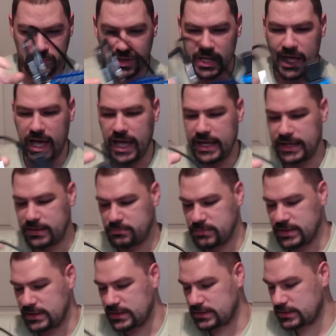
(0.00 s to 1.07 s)
I
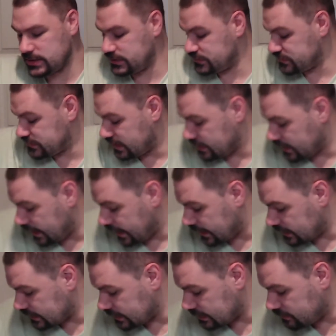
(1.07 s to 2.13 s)
immediately sent
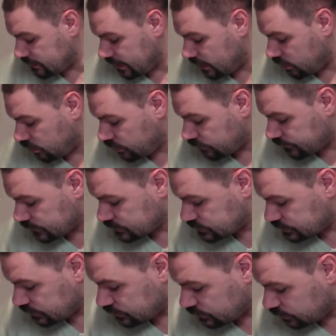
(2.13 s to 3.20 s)
an email over
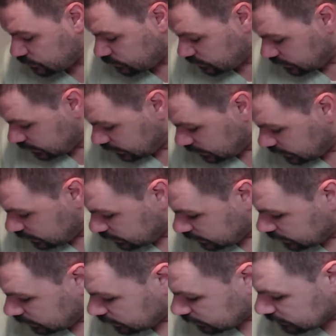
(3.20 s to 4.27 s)
to
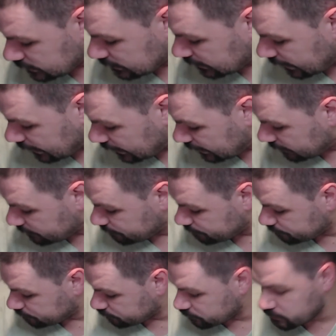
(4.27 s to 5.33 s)
the
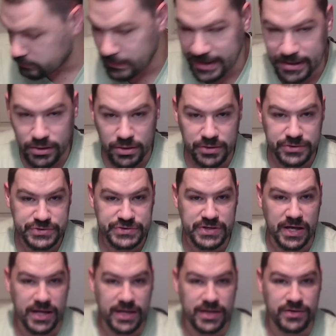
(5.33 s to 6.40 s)
makers
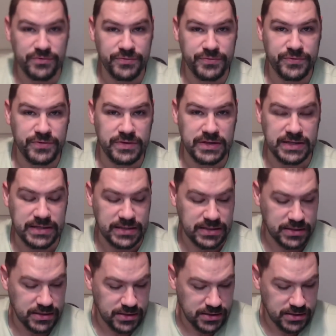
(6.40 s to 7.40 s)
of the